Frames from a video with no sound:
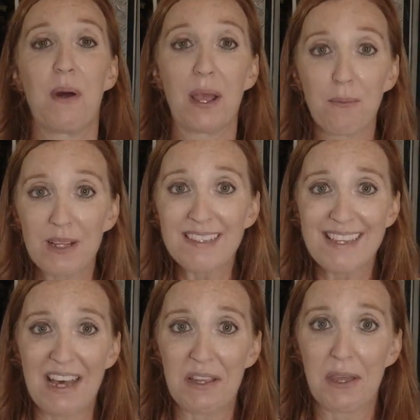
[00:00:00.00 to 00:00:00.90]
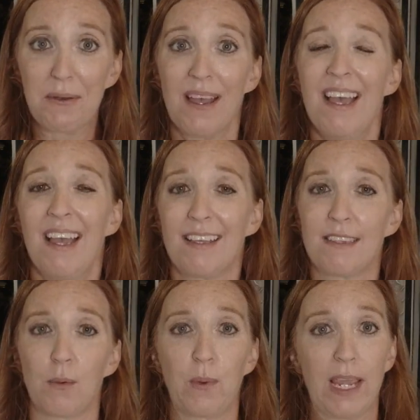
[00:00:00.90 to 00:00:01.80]
What I will tell you
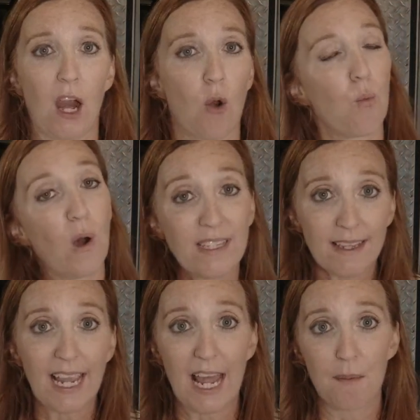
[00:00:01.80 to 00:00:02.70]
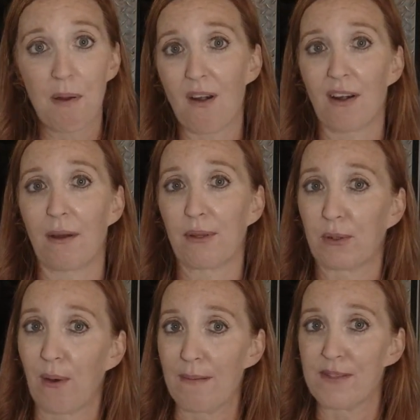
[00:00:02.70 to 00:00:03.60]
is that we are once again partnering
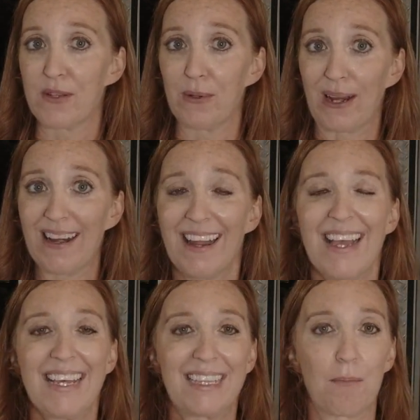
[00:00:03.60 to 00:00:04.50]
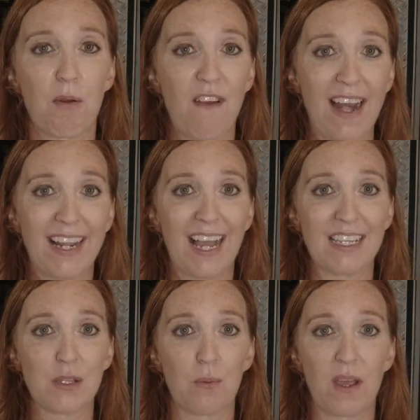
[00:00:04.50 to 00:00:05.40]
with Grape Solar. They're providing
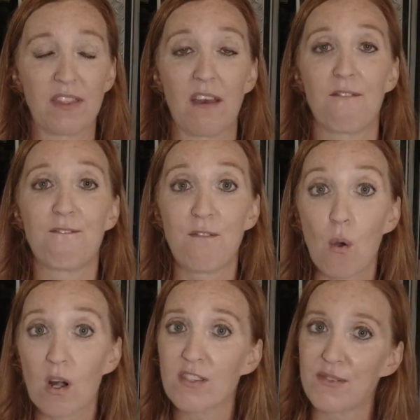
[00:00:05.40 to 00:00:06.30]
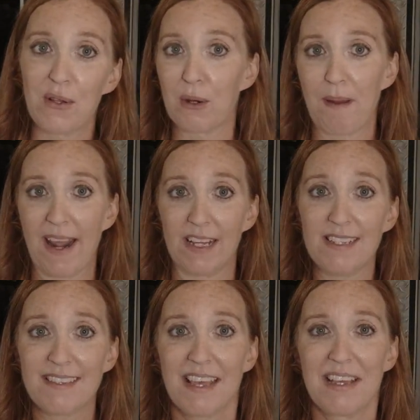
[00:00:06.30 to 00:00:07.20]
us with 4 solar
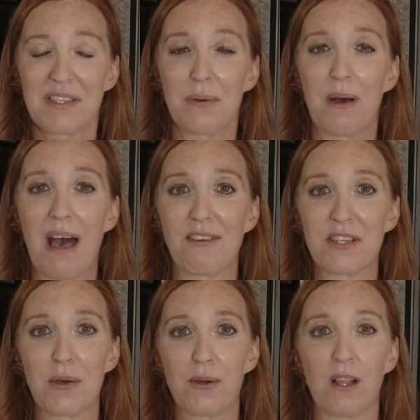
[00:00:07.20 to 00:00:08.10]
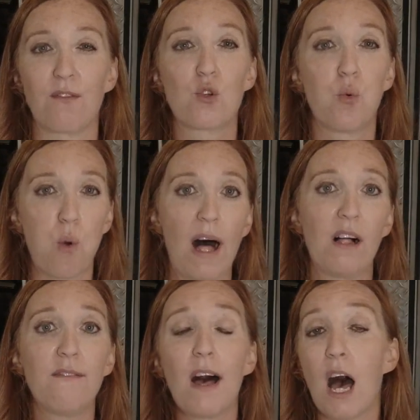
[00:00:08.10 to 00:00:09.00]
panels, so we'll have a total of
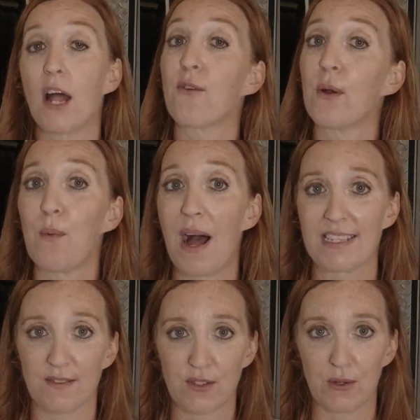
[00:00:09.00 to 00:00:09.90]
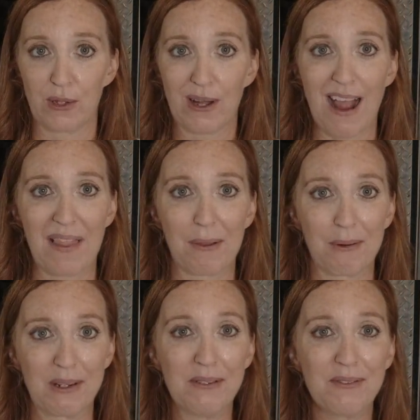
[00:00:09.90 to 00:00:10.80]
1,200 watts of solar on the
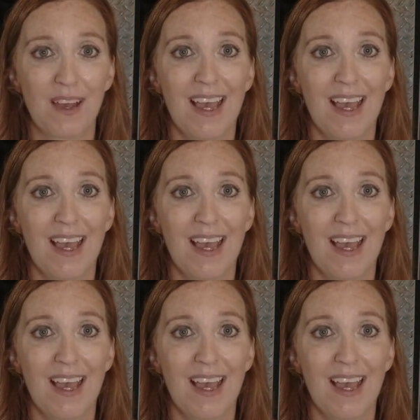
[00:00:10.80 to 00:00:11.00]
roof.